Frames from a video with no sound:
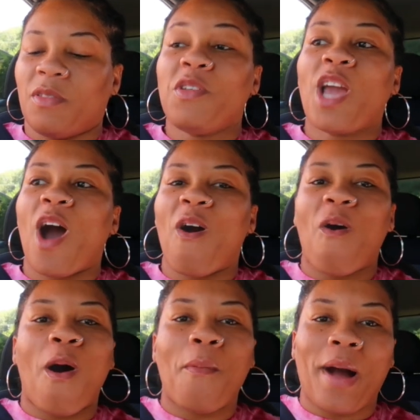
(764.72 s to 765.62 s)
y'all,
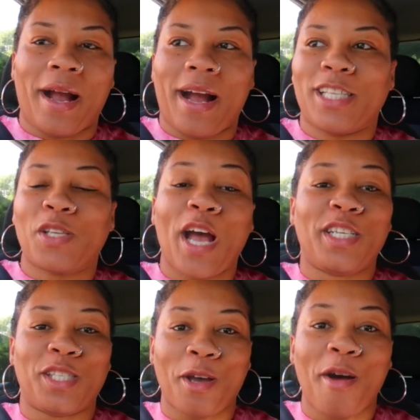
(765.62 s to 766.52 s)
oh my God. So I
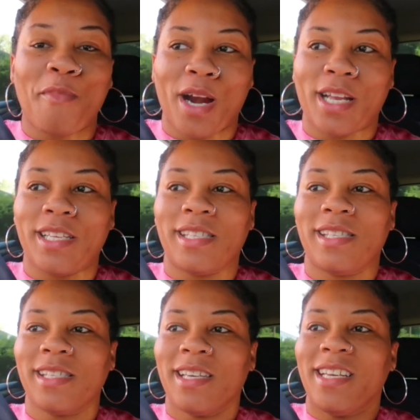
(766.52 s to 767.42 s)
just told
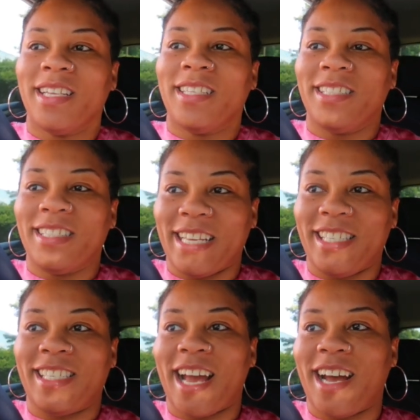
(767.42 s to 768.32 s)
Marcus
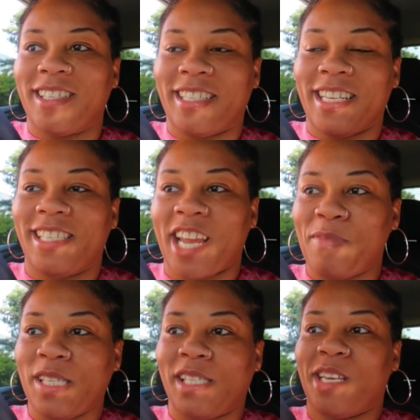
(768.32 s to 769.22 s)
that Ja, that
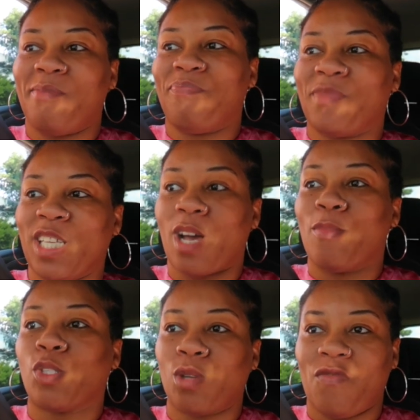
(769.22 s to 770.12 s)
Jameson is
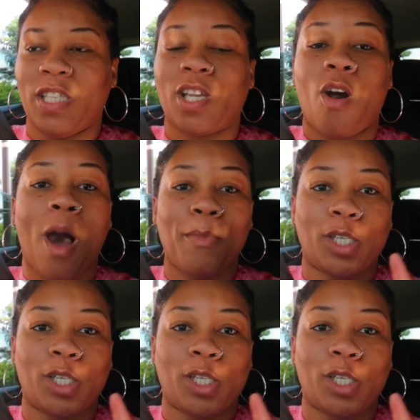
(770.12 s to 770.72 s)
almost three feet tall. I'm going